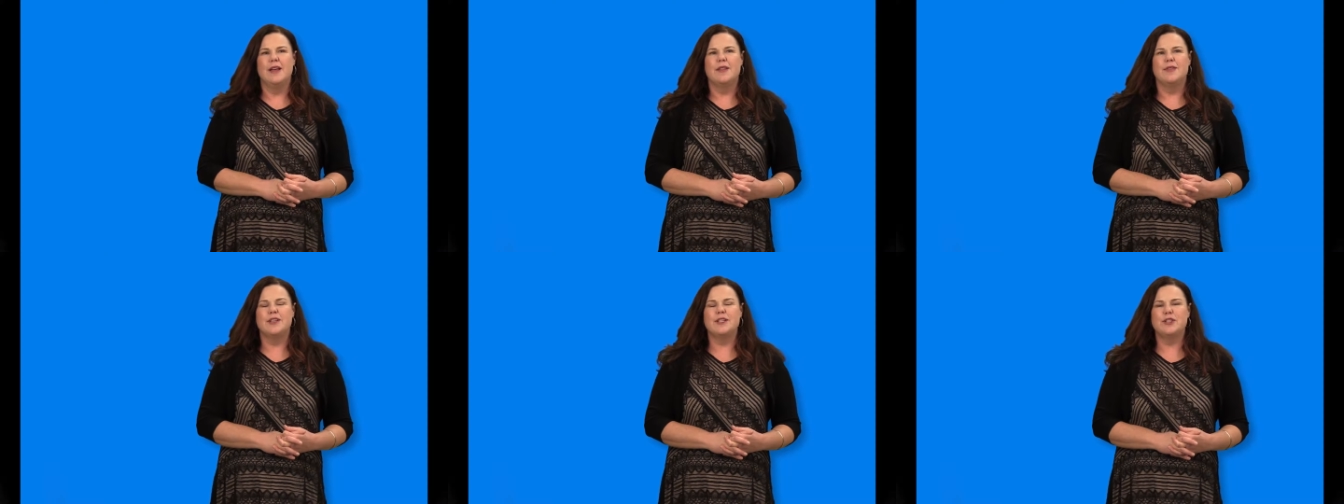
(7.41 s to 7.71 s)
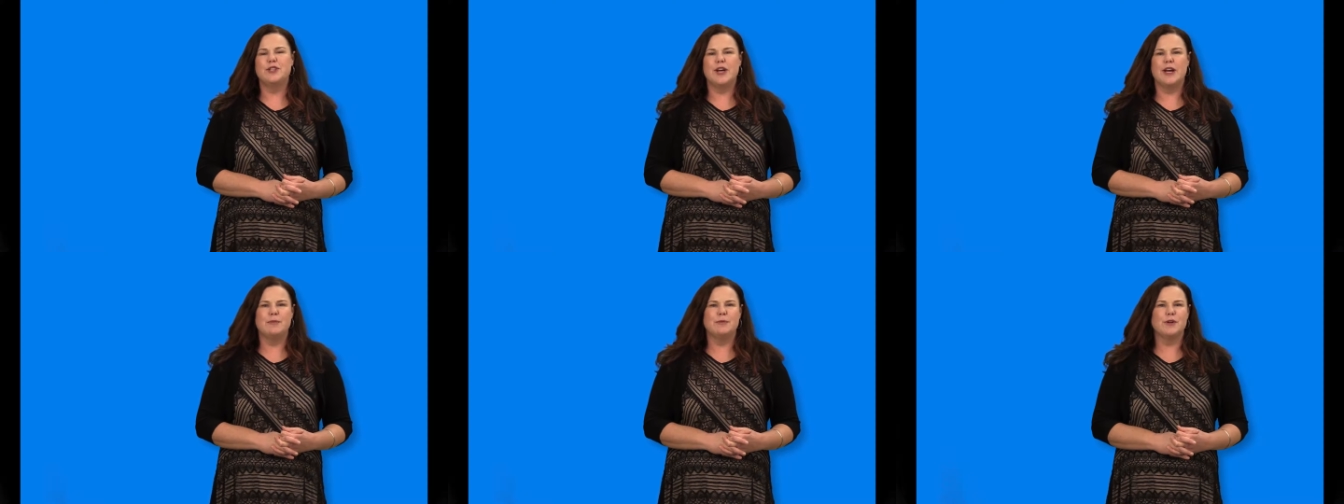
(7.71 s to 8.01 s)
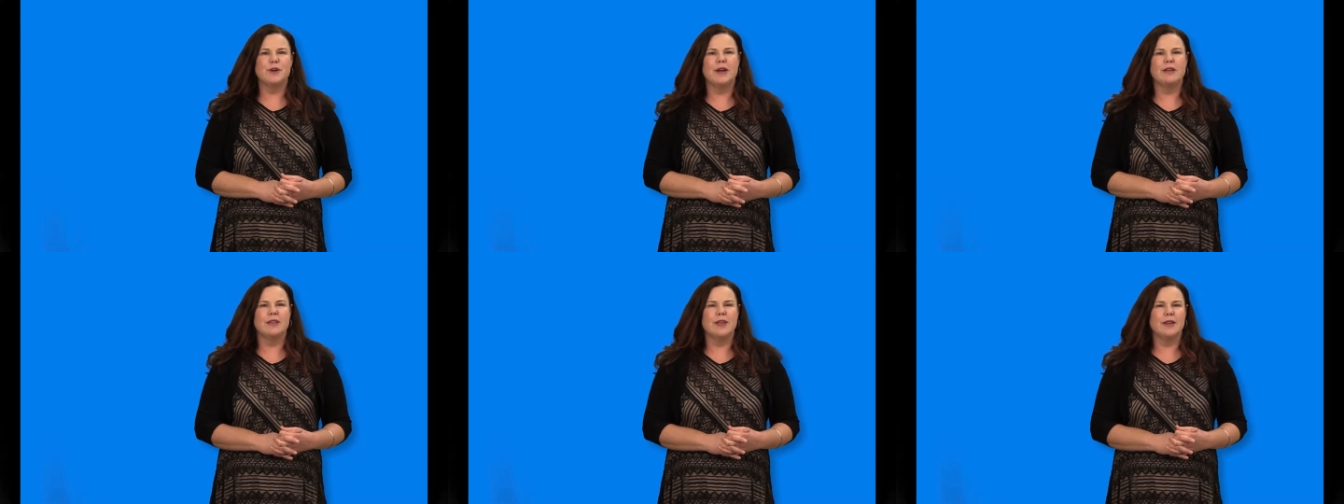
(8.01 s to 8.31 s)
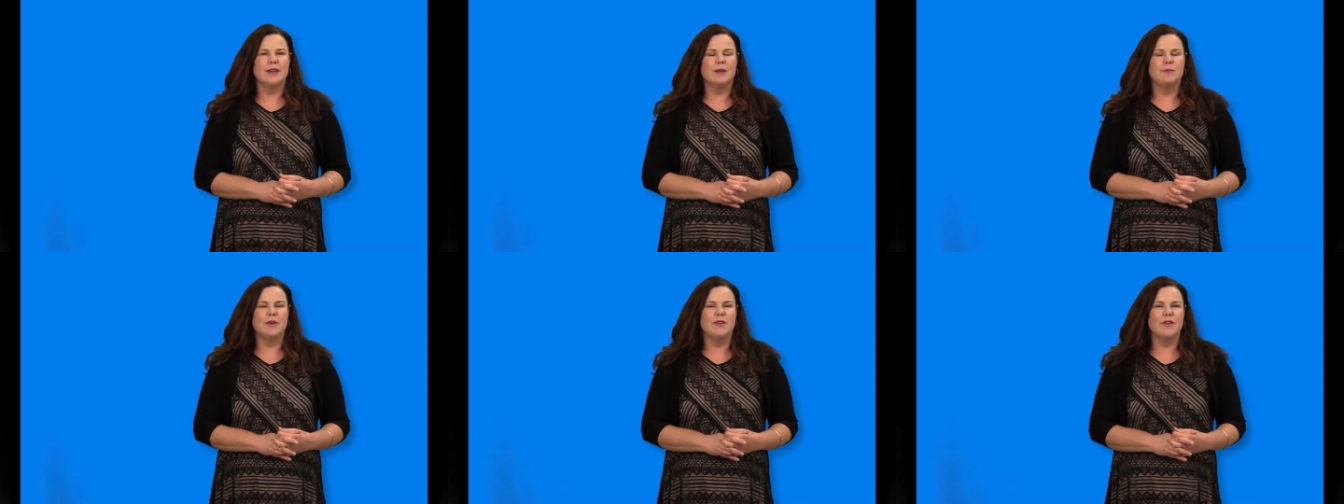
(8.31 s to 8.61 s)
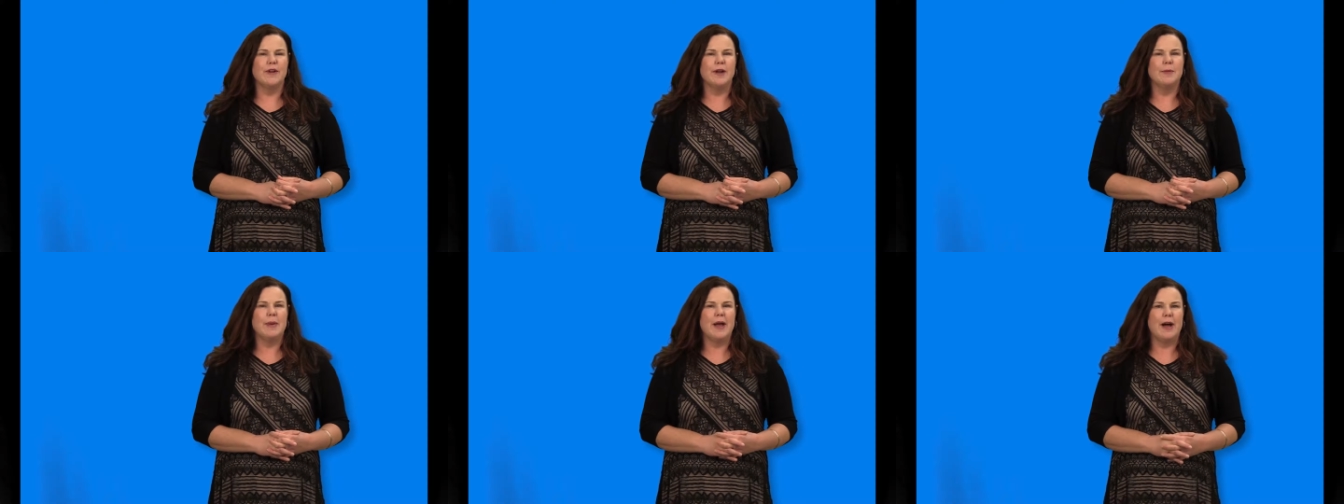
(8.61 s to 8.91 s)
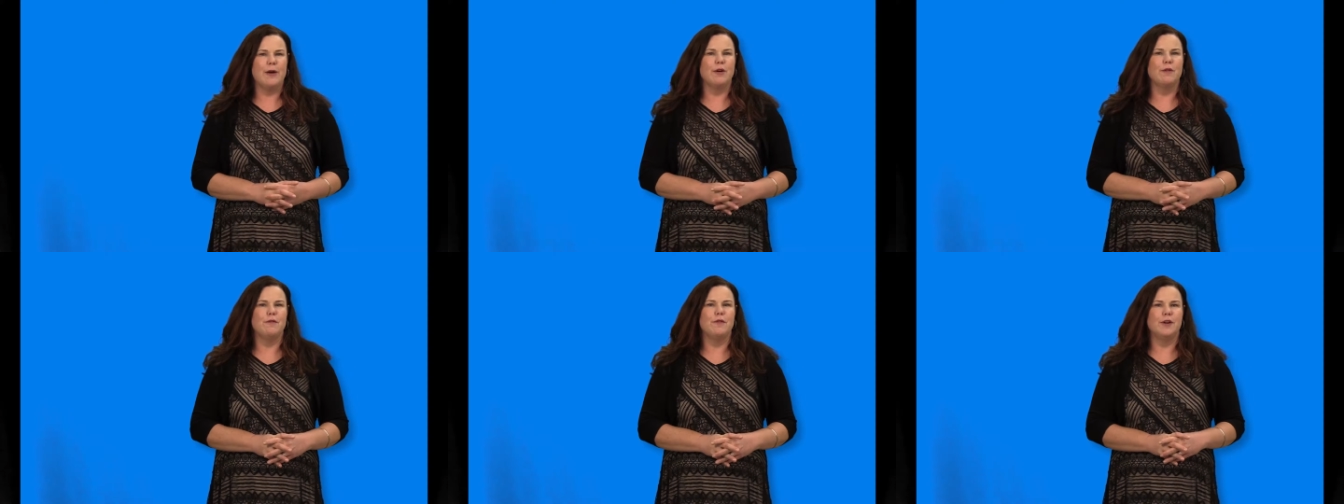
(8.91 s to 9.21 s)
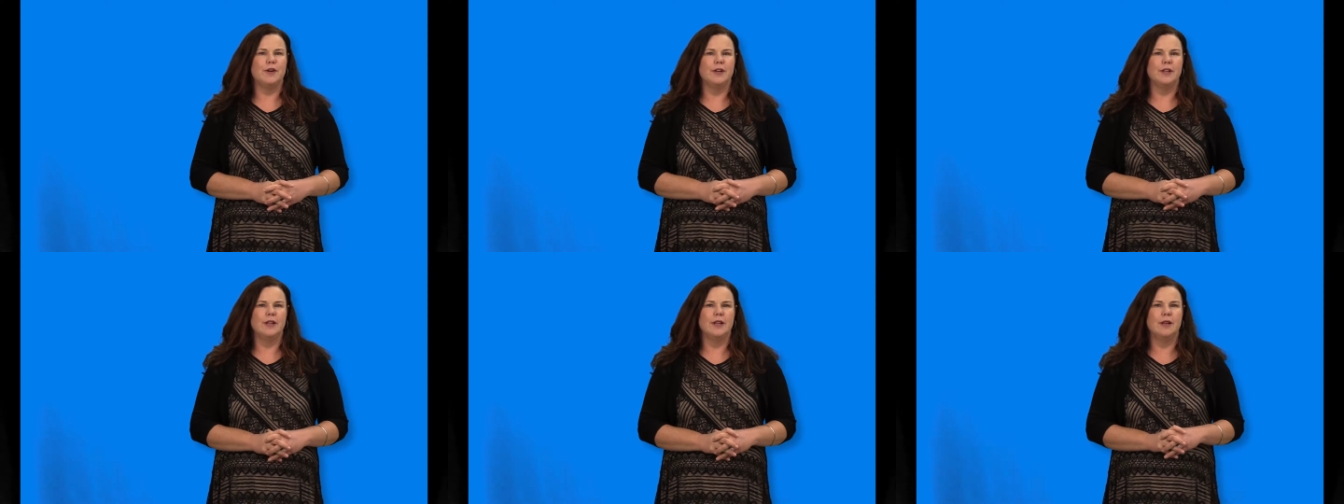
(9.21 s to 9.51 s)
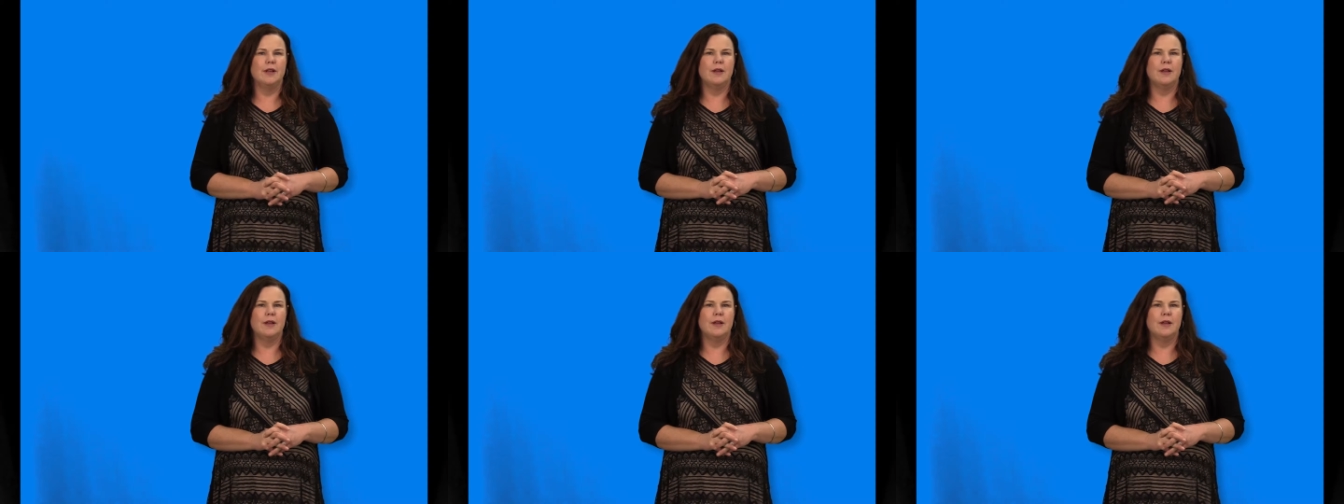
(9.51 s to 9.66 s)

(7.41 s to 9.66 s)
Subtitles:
This chapter I think can be very powerful